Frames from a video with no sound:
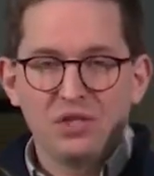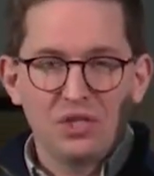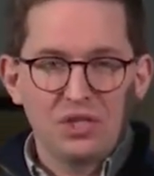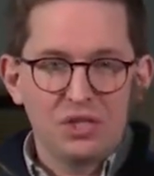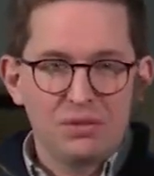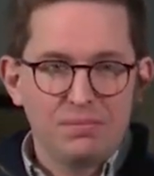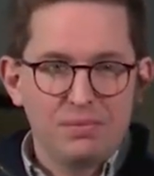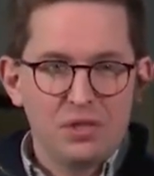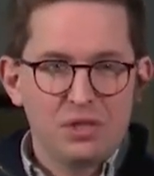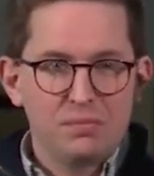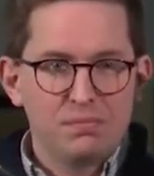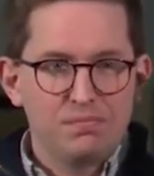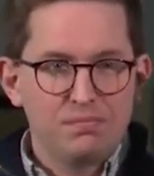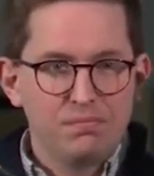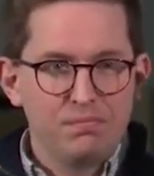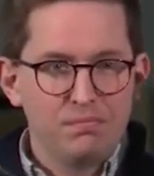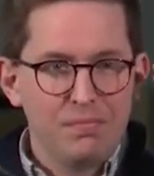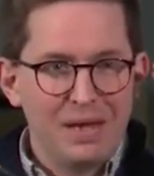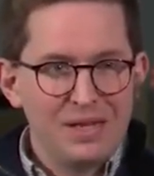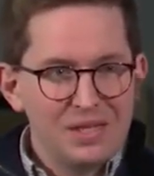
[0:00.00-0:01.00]
this, this
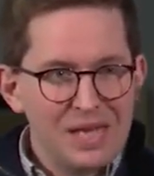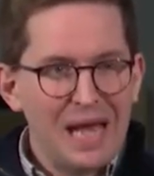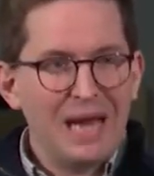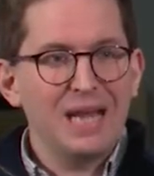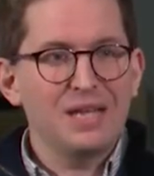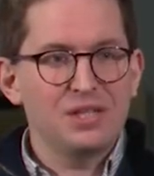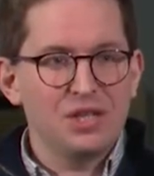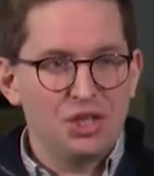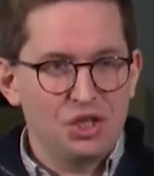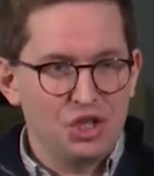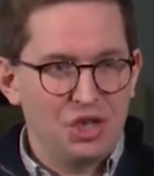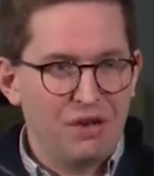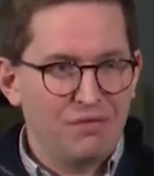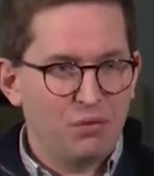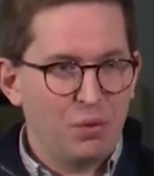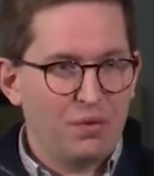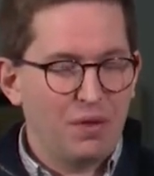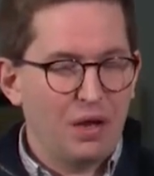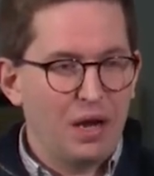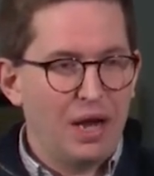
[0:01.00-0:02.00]
mentality
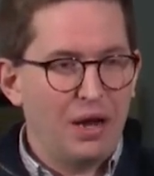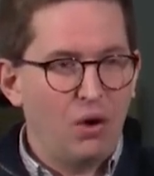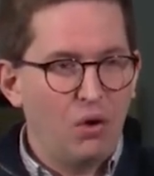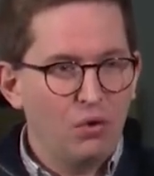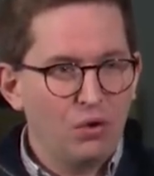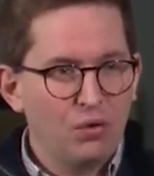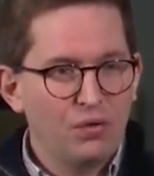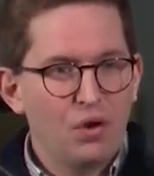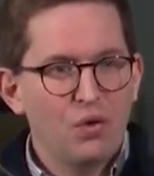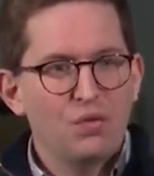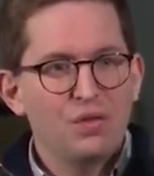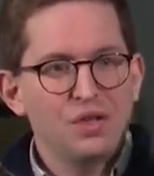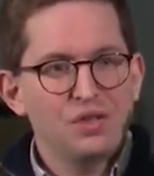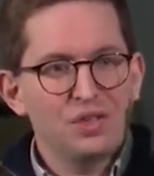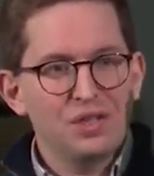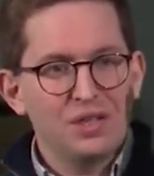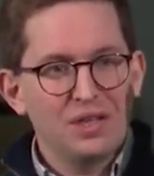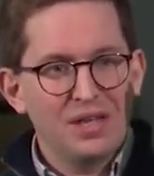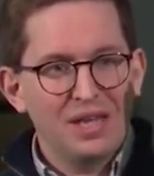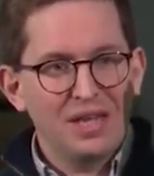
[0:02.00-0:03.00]
shift where they're like, hold on, no, this